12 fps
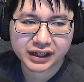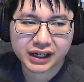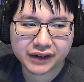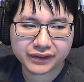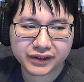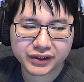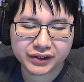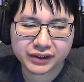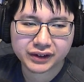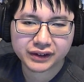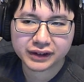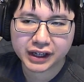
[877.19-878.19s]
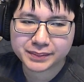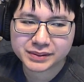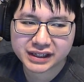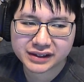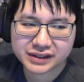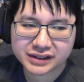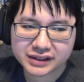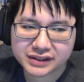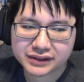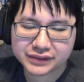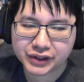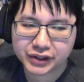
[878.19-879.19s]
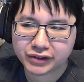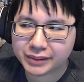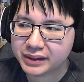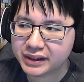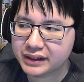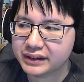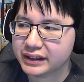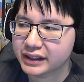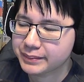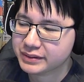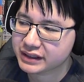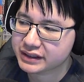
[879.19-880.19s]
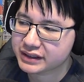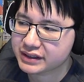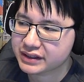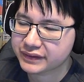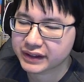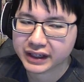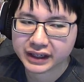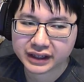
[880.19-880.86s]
of the hit percentage for your weapon and the hit percentage of the